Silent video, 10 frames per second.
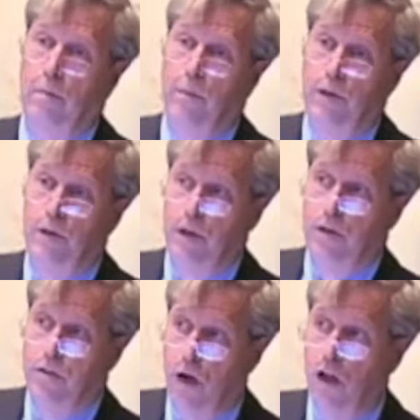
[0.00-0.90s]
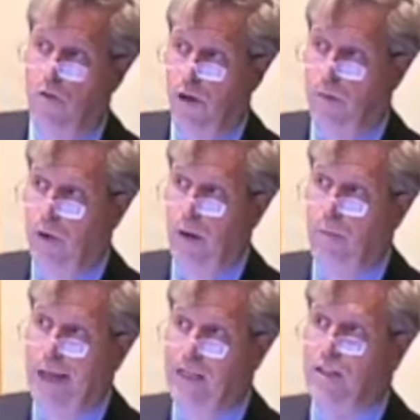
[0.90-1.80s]
materials, all of them, are
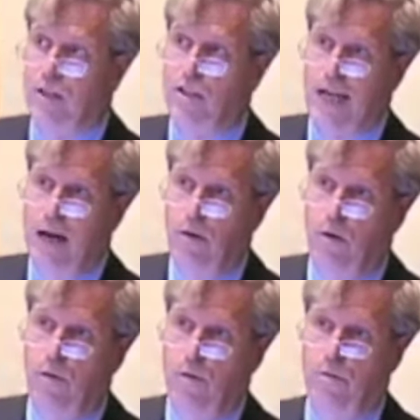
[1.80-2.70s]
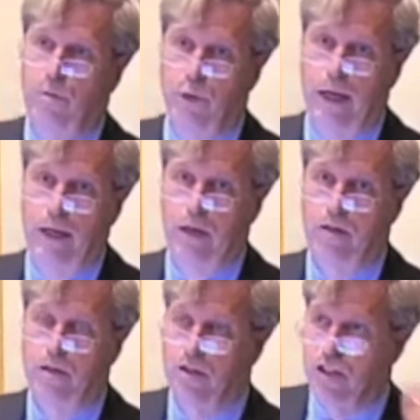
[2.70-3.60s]
based on Cyro products.
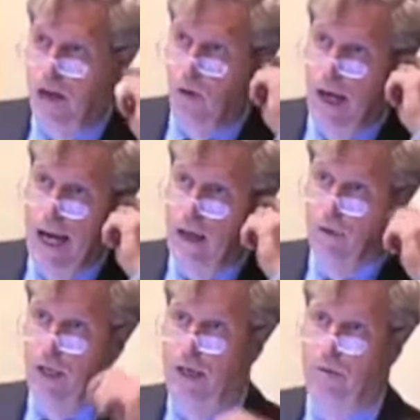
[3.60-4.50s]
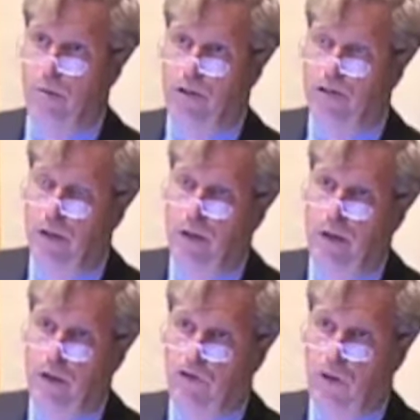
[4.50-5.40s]
These are Cyro Acrylic, which
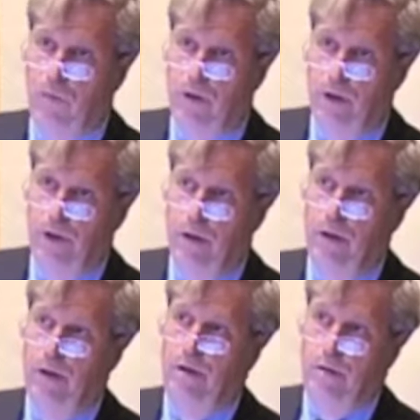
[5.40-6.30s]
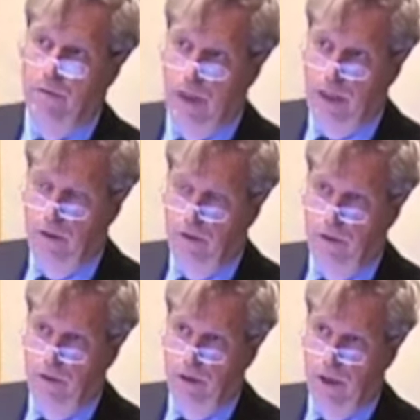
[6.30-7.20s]
is something that
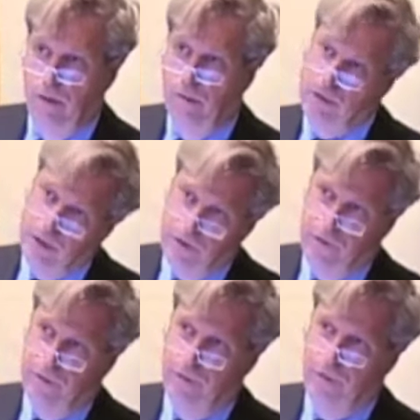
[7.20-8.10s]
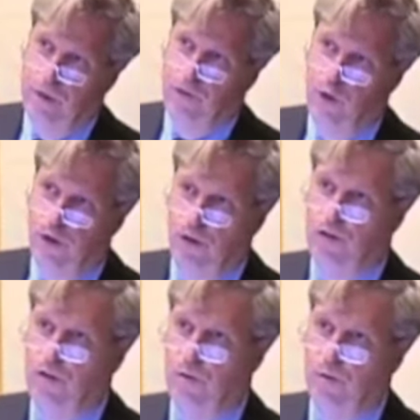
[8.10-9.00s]
is good
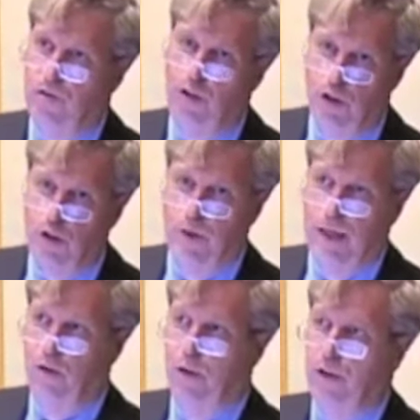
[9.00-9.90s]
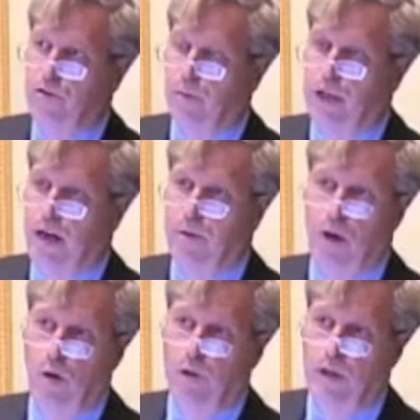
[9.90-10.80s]
news. It was good news when I learned it some time
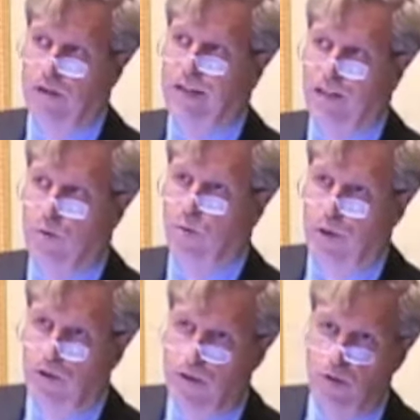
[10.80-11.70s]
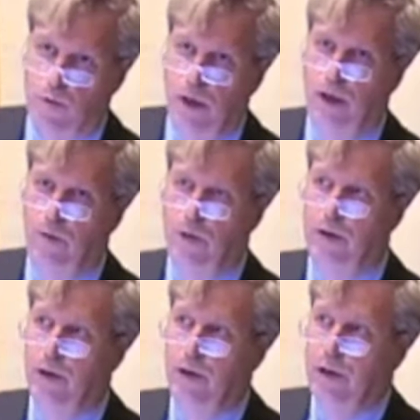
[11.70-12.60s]
ago, because that's what we use as well, and we
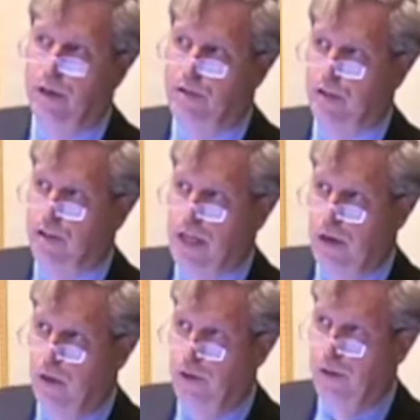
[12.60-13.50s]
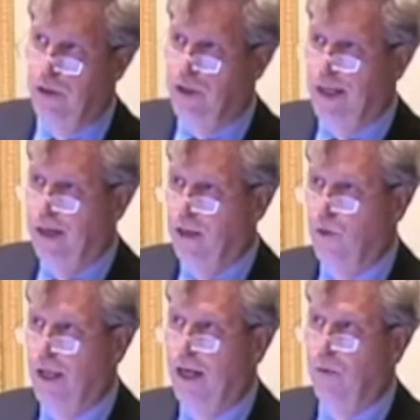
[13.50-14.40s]
consider Cyro entirely
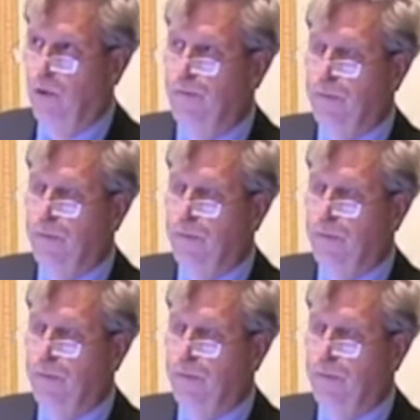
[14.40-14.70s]
reliable.